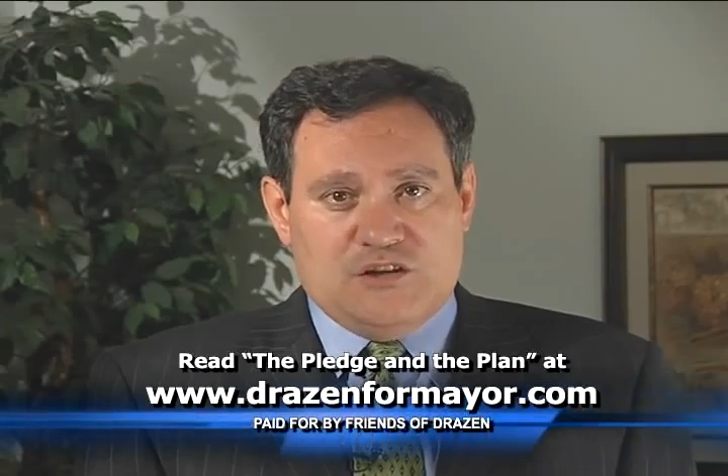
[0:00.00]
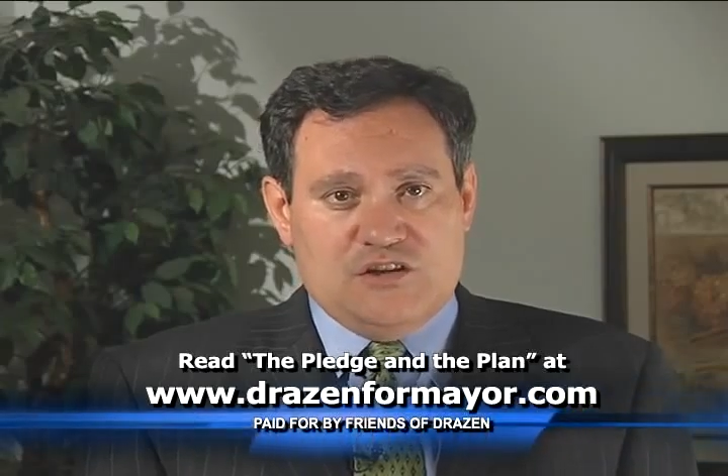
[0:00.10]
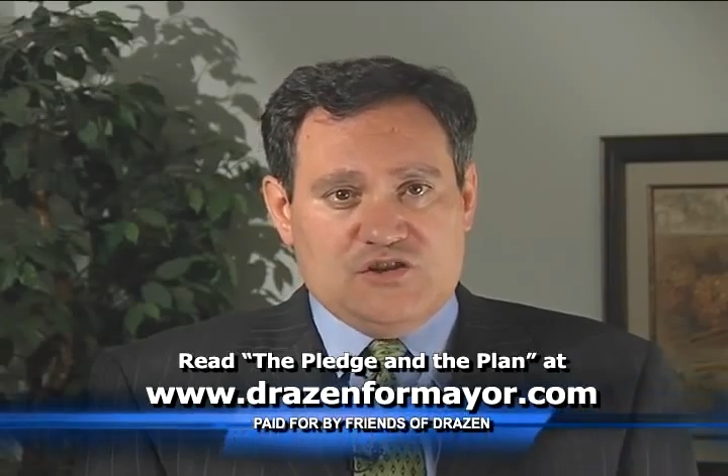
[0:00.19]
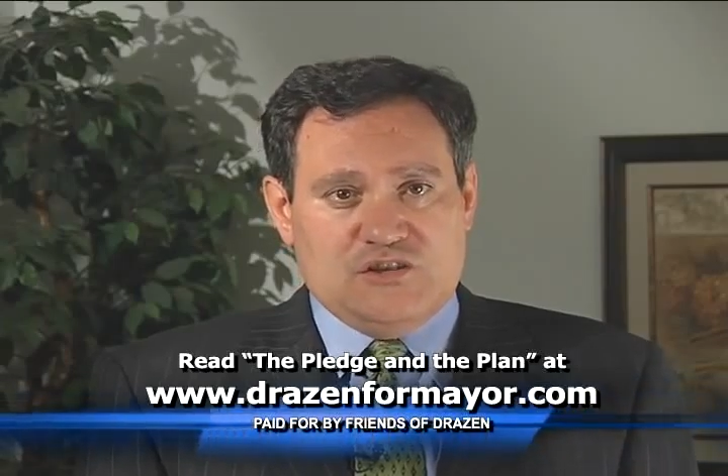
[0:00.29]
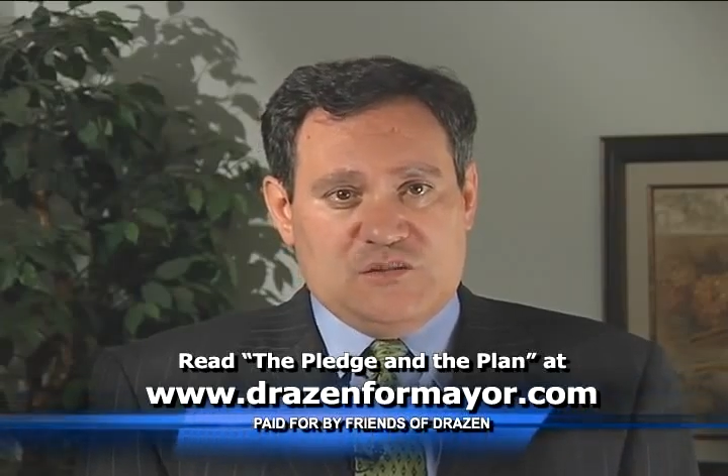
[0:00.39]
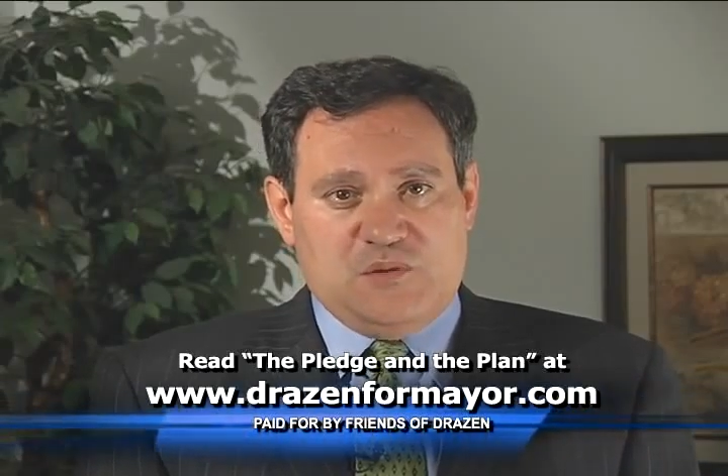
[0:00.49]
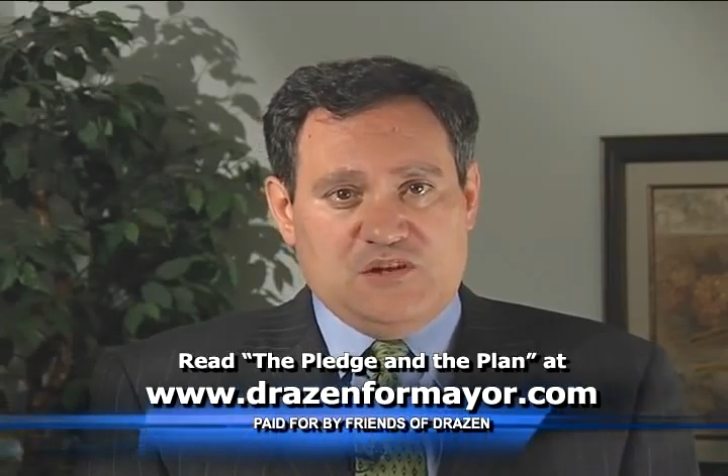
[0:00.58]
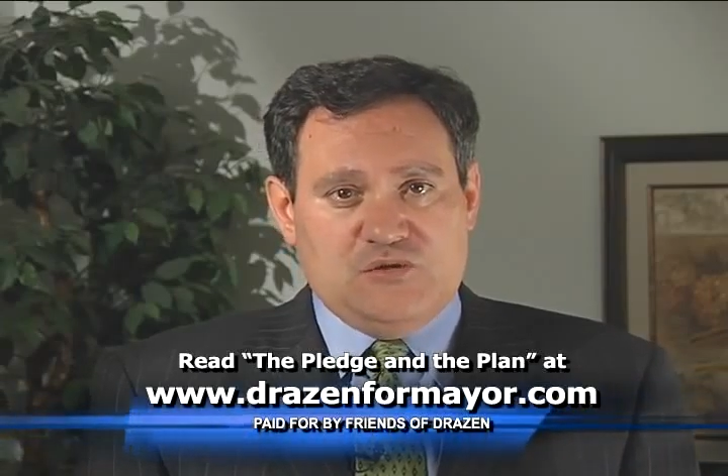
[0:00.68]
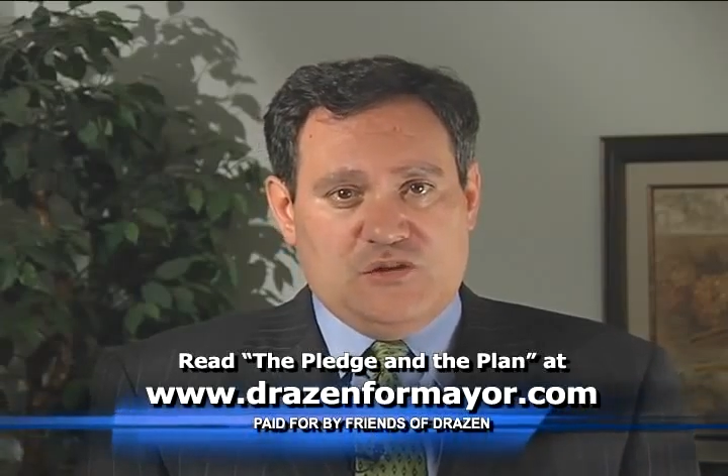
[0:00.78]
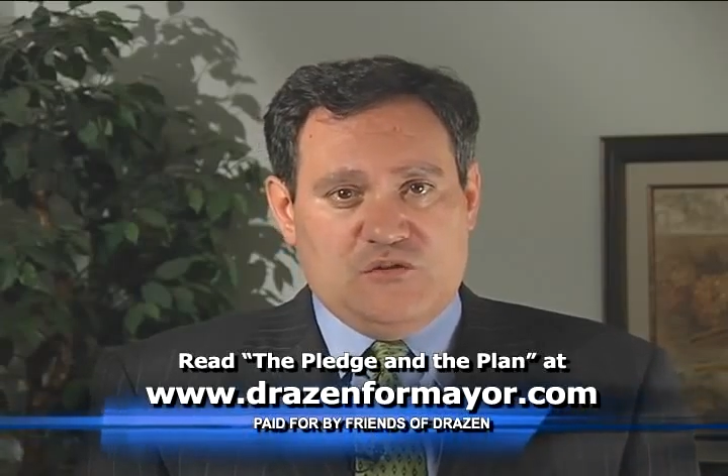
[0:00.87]
initially
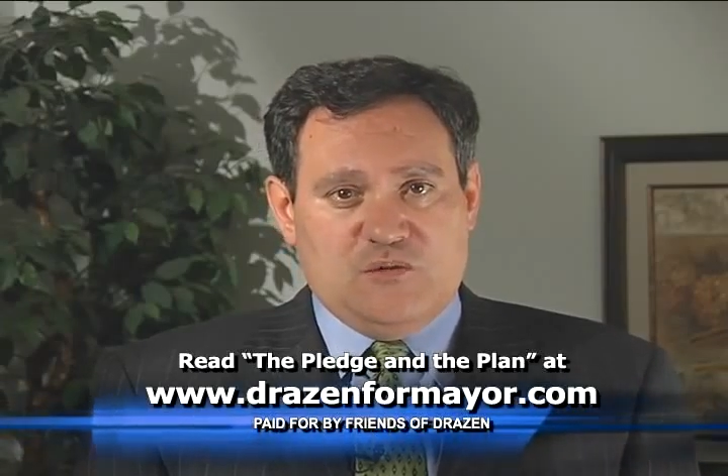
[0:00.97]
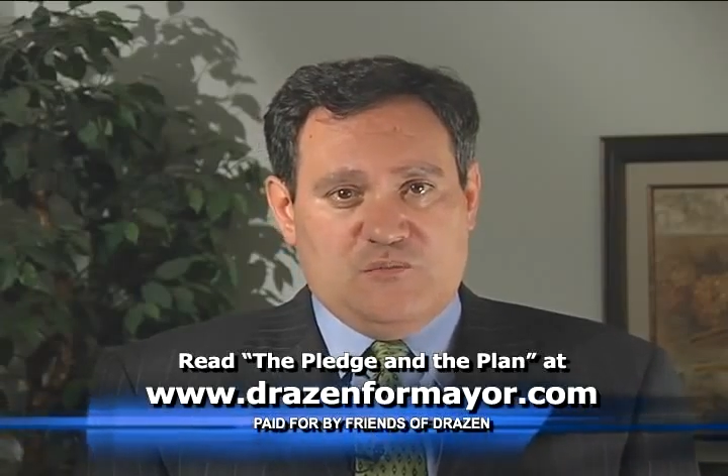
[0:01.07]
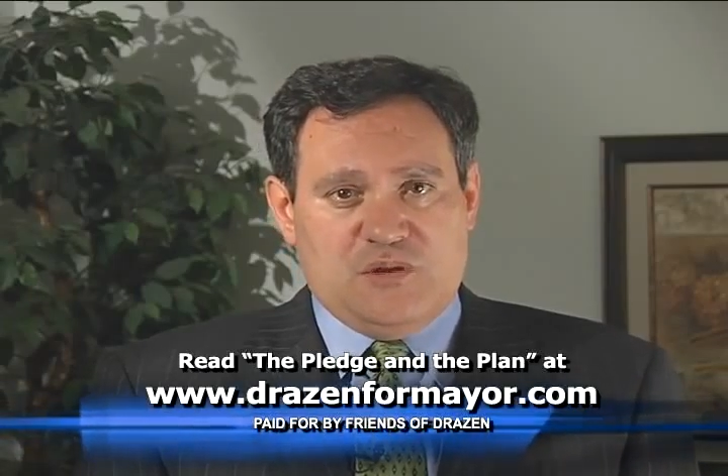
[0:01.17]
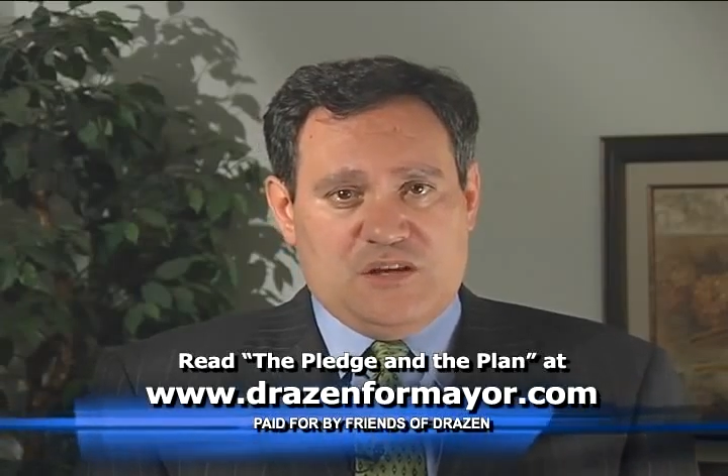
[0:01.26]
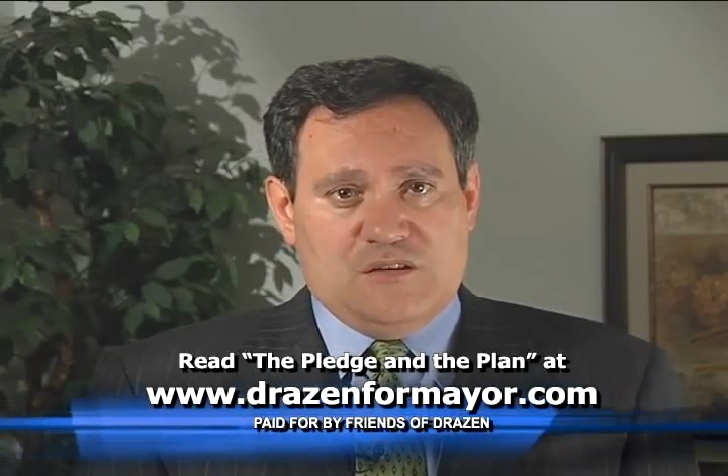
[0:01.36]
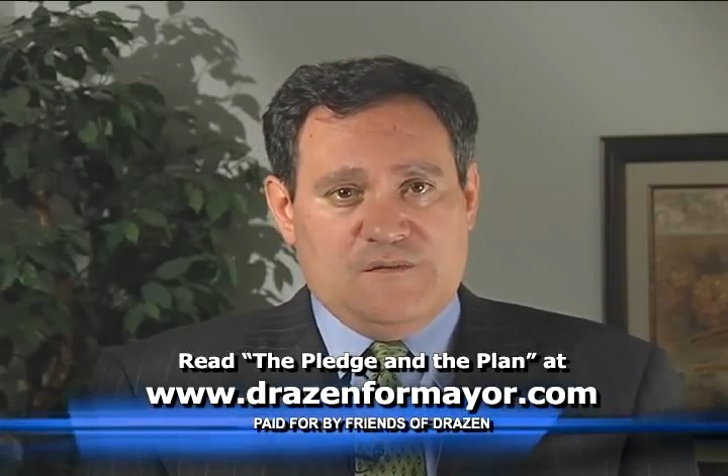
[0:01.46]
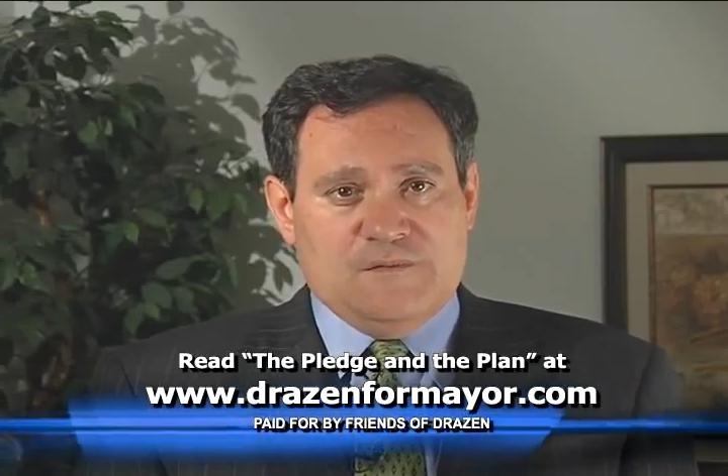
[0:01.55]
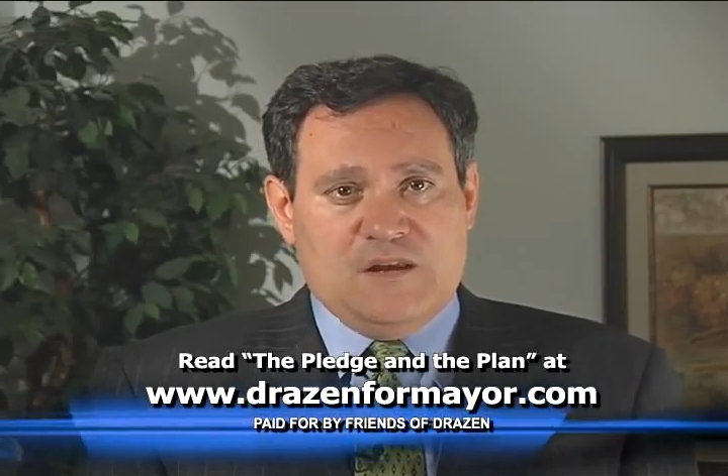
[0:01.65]
speak to a human being,